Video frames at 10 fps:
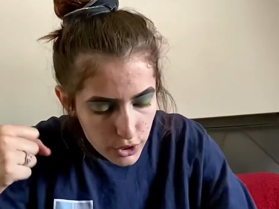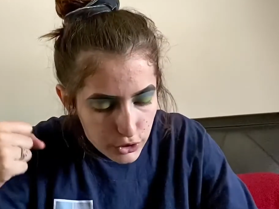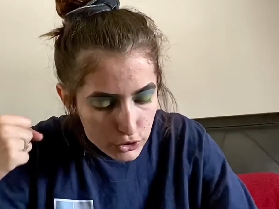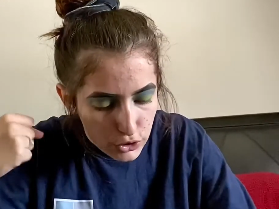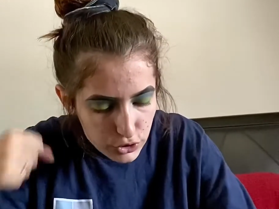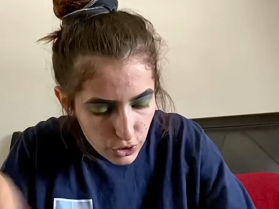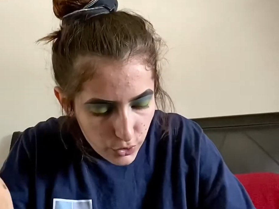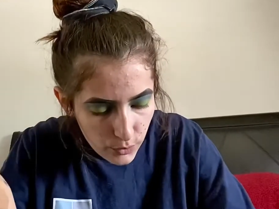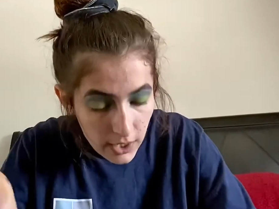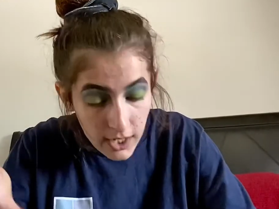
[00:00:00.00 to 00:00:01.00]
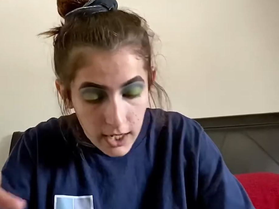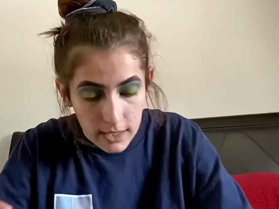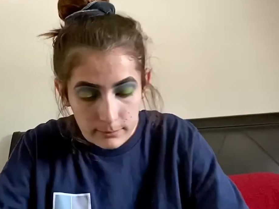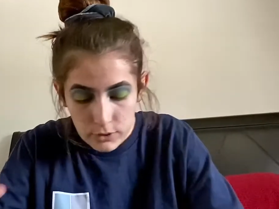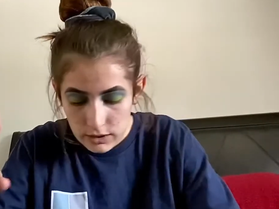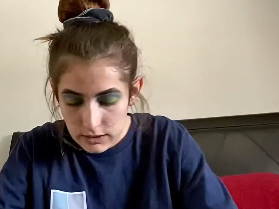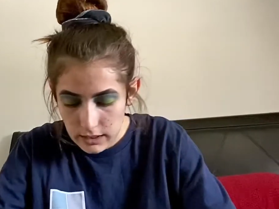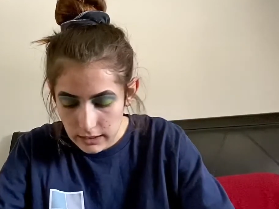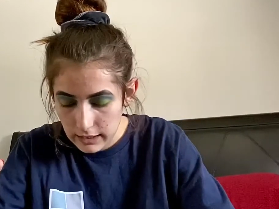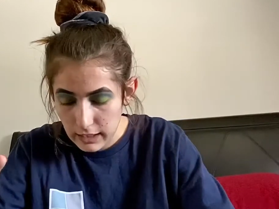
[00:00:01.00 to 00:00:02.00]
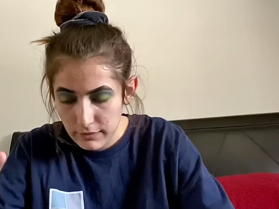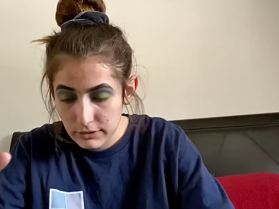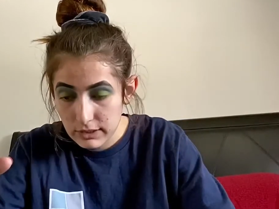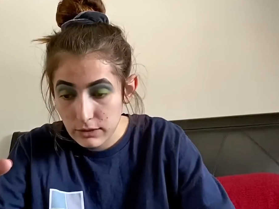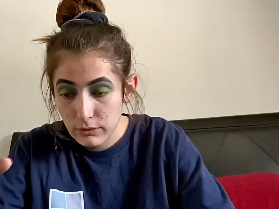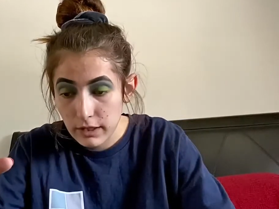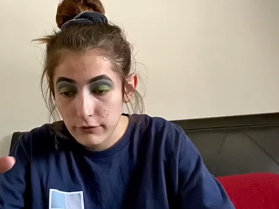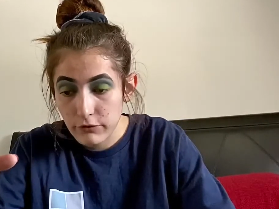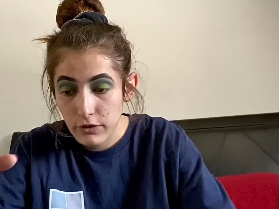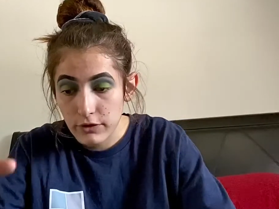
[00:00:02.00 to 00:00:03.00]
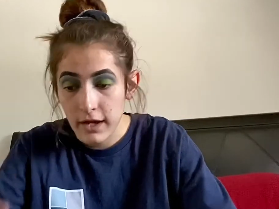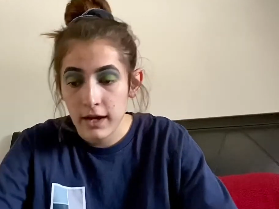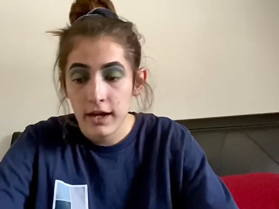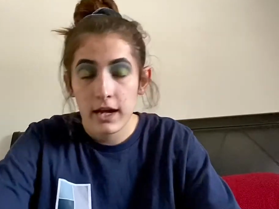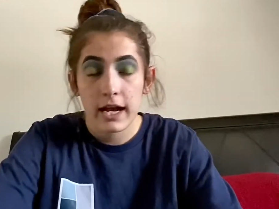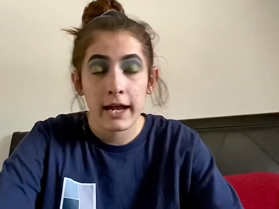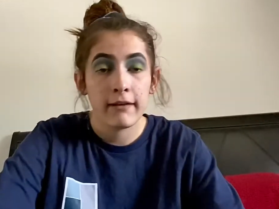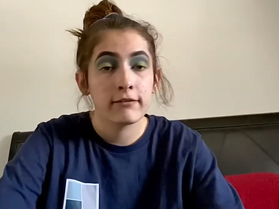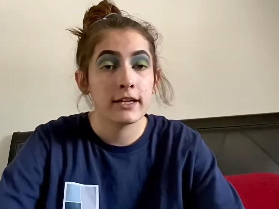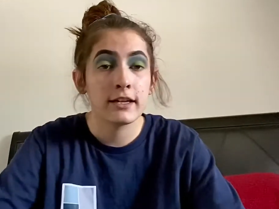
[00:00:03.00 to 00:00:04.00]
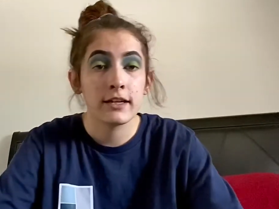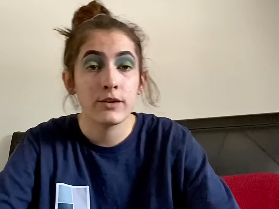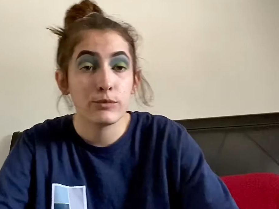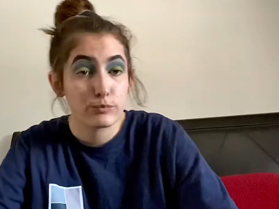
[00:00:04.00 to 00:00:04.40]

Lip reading: So I'm just gonna get everything ready for that, and then